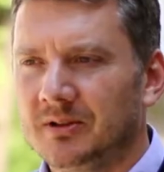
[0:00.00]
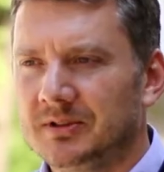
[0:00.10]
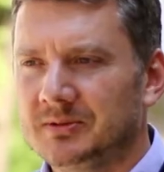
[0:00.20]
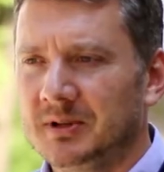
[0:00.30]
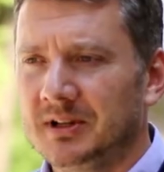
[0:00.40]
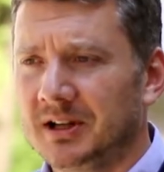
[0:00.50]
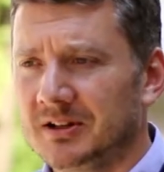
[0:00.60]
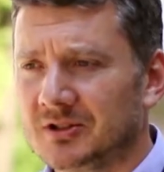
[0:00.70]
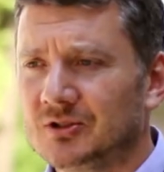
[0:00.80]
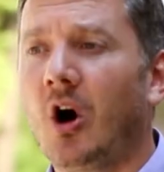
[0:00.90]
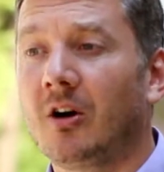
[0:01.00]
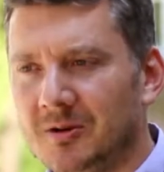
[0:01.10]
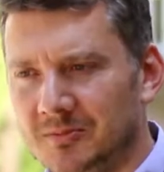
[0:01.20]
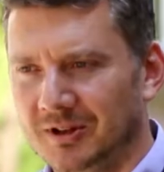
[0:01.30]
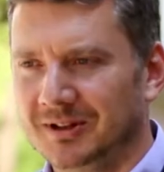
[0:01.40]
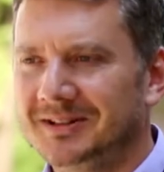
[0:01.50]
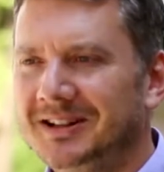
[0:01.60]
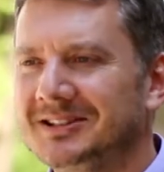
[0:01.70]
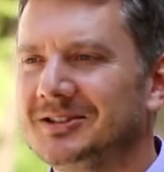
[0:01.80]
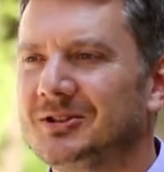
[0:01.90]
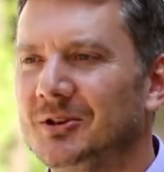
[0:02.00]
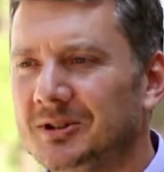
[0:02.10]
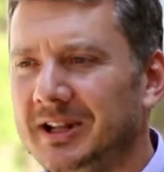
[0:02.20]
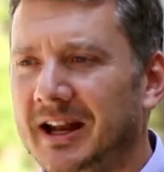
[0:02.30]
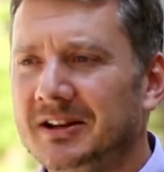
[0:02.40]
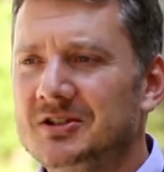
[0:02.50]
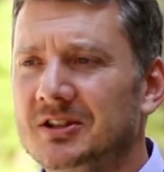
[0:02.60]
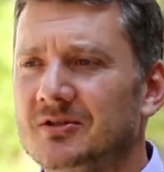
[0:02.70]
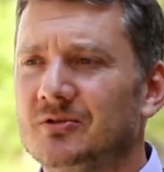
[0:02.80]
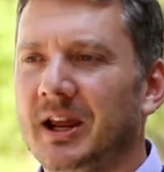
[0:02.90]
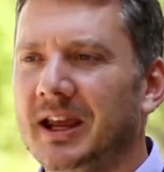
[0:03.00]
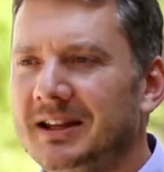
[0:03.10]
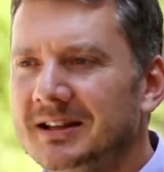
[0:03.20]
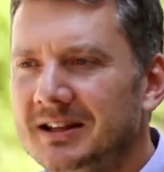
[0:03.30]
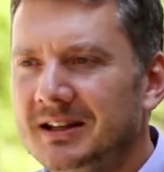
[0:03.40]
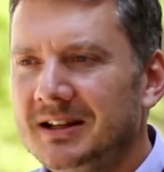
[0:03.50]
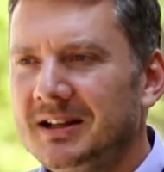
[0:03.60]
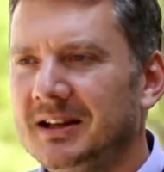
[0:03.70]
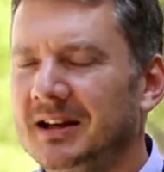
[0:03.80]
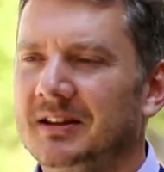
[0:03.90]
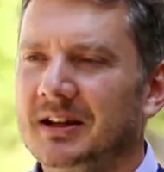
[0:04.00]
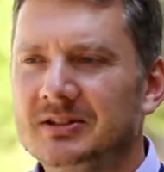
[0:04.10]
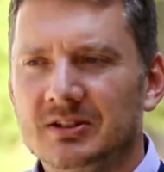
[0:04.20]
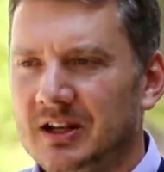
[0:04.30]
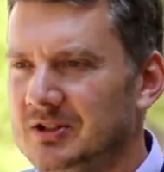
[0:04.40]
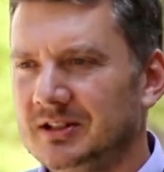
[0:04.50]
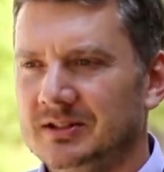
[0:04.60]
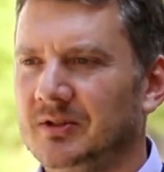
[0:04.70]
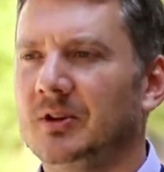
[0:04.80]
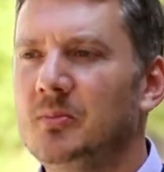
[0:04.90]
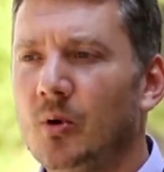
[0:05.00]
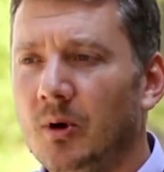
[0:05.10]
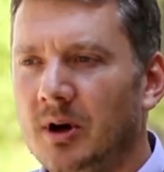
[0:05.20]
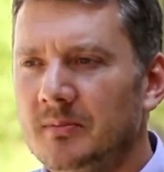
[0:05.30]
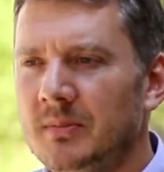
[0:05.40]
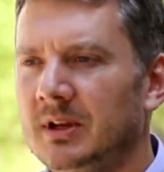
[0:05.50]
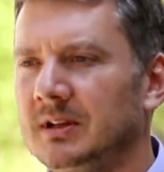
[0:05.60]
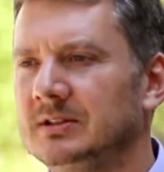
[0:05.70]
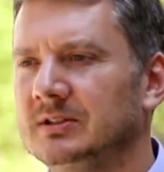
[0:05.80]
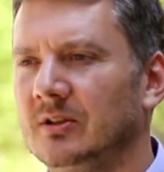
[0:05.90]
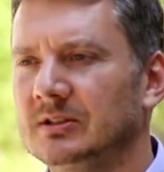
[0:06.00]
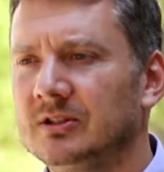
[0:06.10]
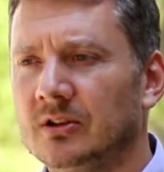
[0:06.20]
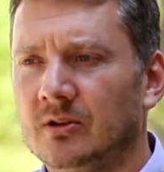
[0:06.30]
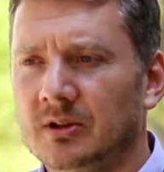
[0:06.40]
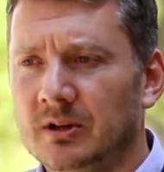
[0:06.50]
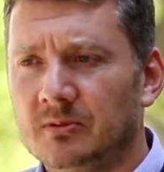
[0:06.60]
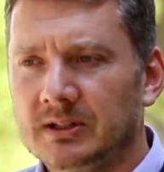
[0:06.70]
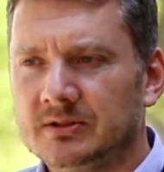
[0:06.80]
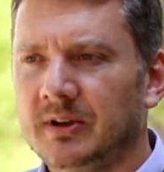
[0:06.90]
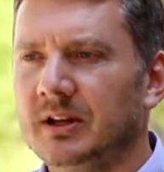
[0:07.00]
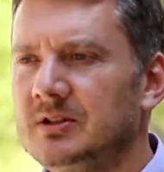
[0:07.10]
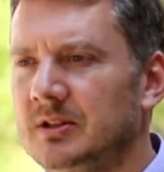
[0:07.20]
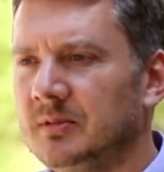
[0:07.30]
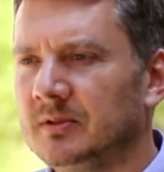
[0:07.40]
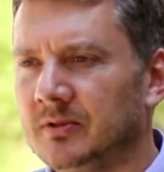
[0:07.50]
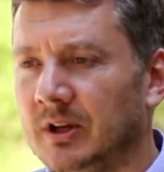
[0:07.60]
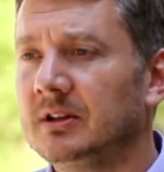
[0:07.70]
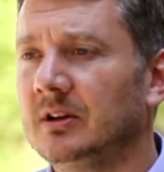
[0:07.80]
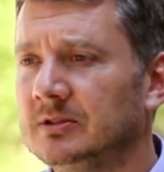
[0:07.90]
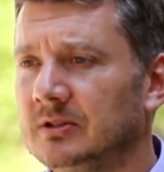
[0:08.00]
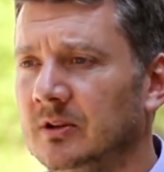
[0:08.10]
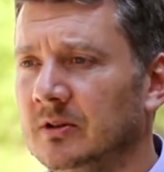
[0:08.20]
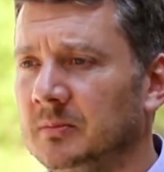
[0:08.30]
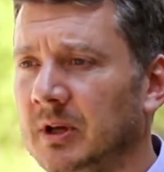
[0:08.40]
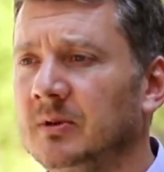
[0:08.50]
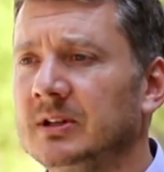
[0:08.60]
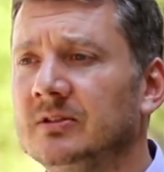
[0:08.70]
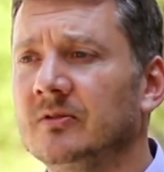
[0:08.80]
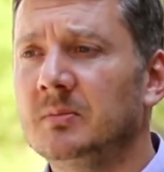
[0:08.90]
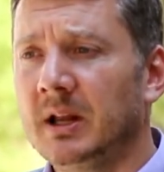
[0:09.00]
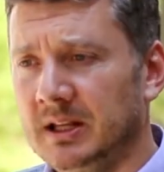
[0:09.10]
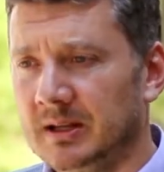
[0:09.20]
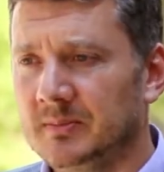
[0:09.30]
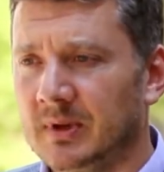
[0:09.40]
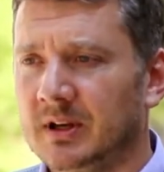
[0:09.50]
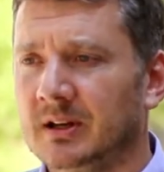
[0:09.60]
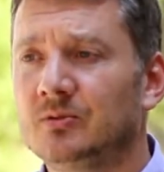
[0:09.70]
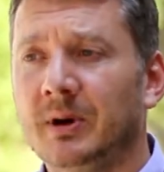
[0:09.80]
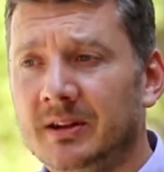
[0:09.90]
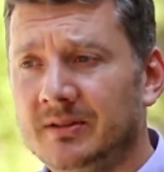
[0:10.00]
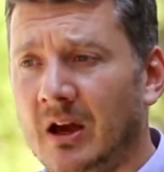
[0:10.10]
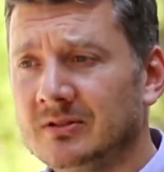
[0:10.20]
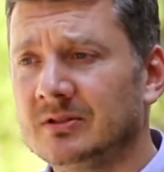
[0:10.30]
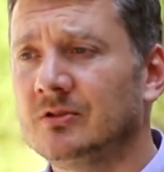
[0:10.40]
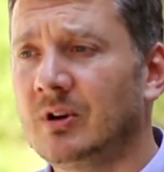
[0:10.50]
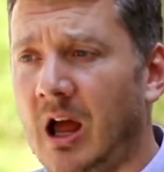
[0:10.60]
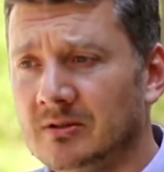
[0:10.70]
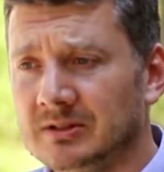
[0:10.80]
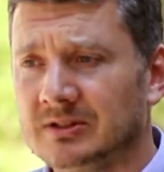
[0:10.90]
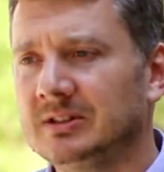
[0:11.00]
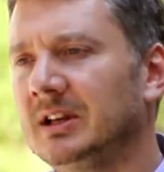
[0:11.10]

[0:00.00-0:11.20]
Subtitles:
of this building are just horrible. It's a total energy drain. The insulation is very poor. So it's not only a waste of energy, but frankly also a big waste of money. 20,000 crowns